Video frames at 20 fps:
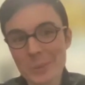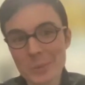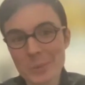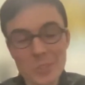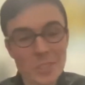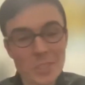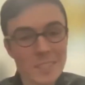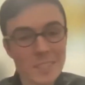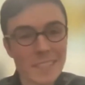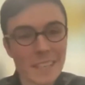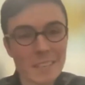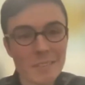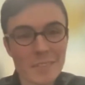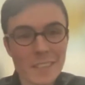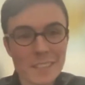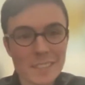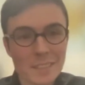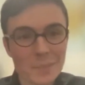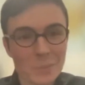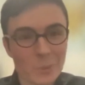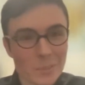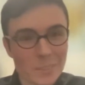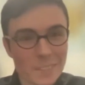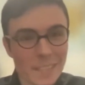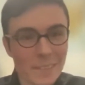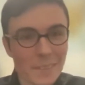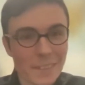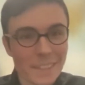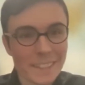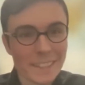just 10 festivals, that
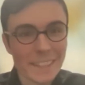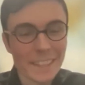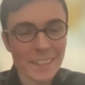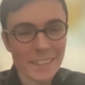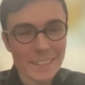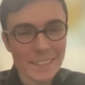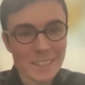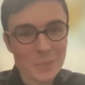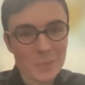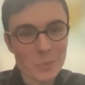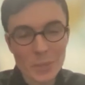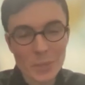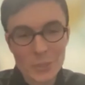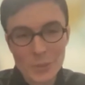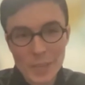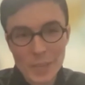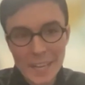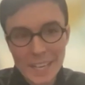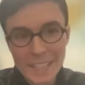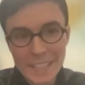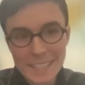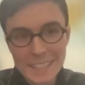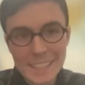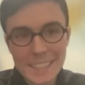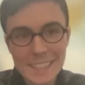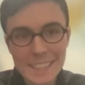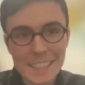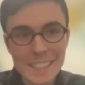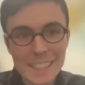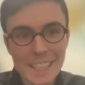right there is $1,000.
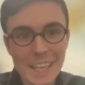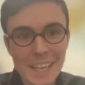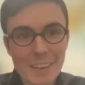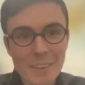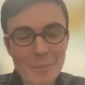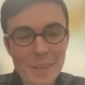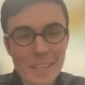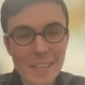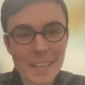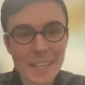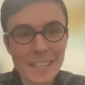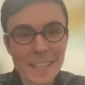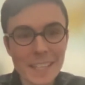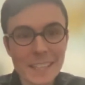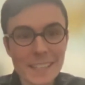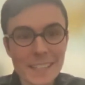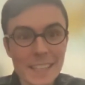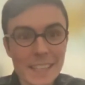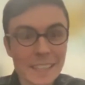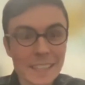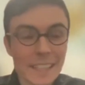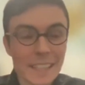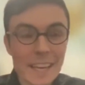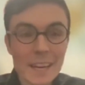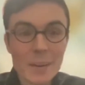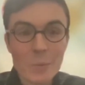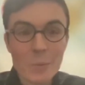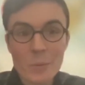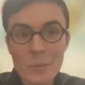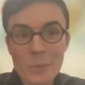And that
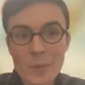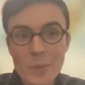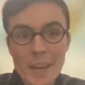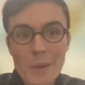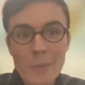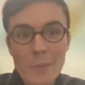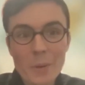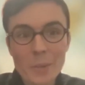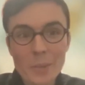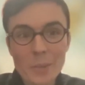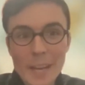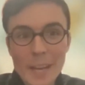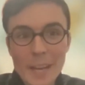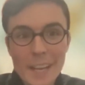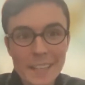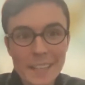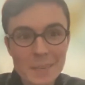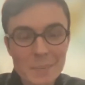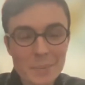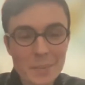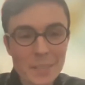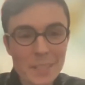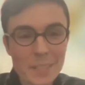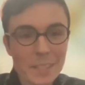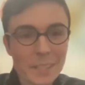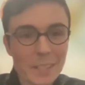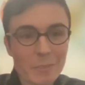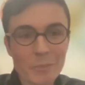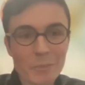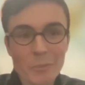$1,000 can be
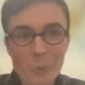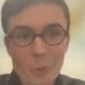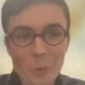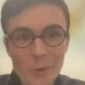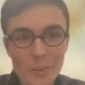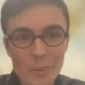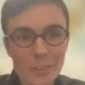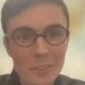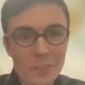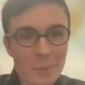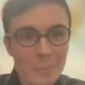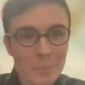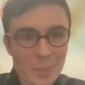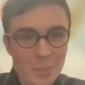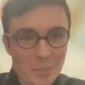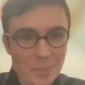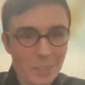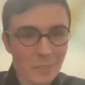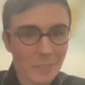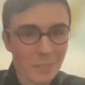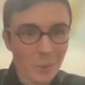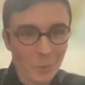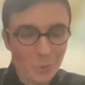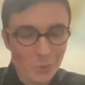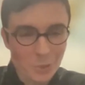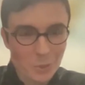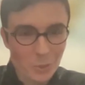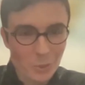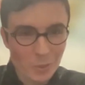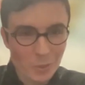a fourth of the budget of your whole
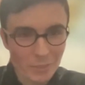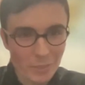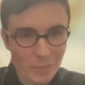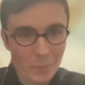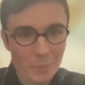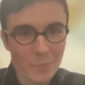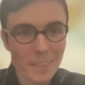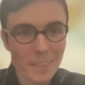short film.